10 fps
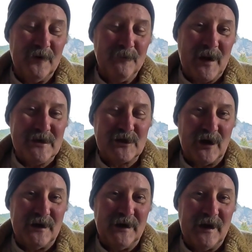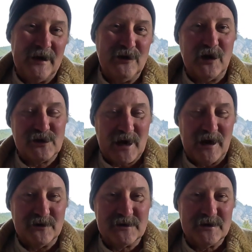based on a Dutch
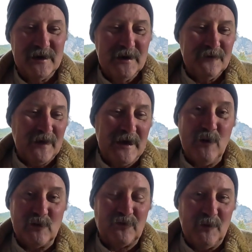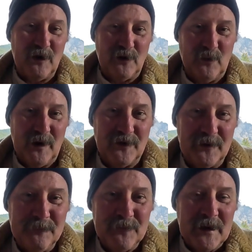house that he was familiar with.
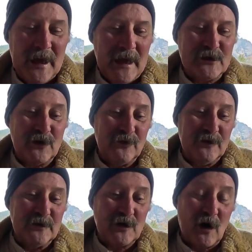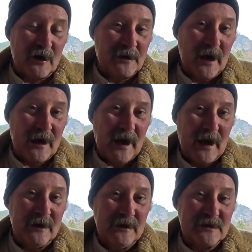And so this architect
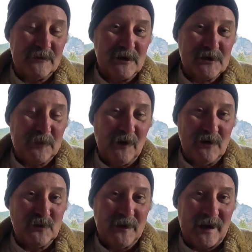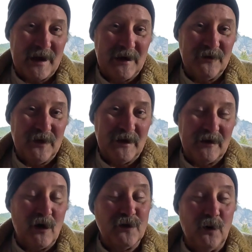had some experience with that kind of
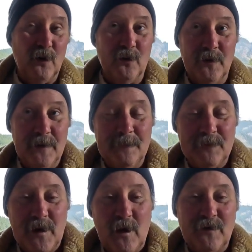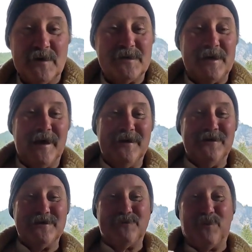thing, although this
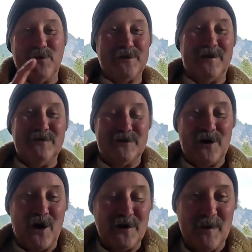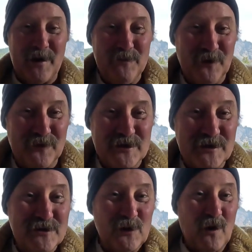person I was just talking about built this
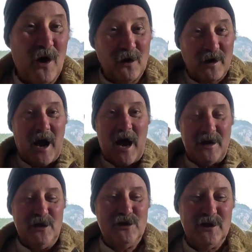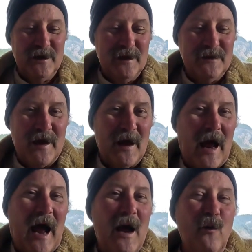so-called cottage that
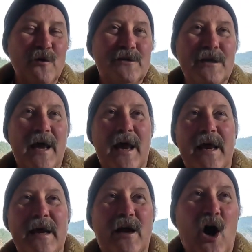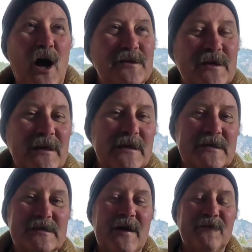I would say cost at
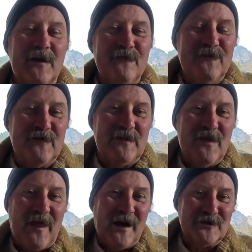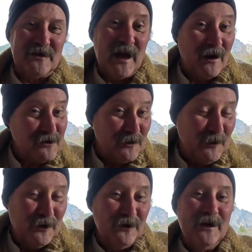least $750,000 to
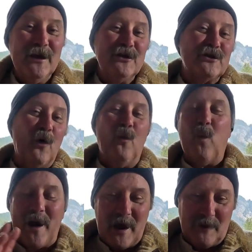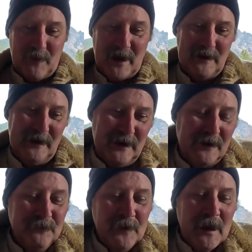build, so way out of my
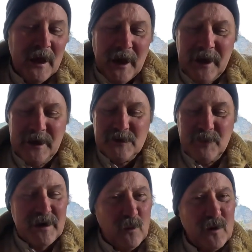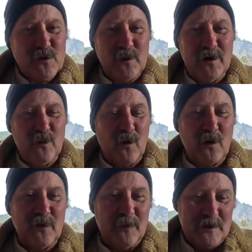league. But he was willing to
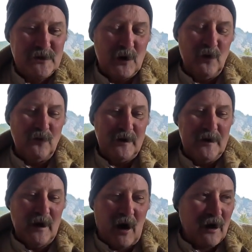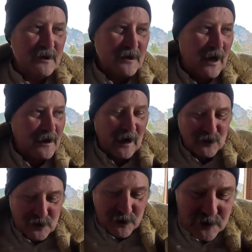work with me. So the architect, I'll
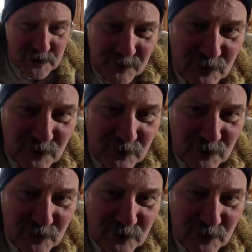show you some of the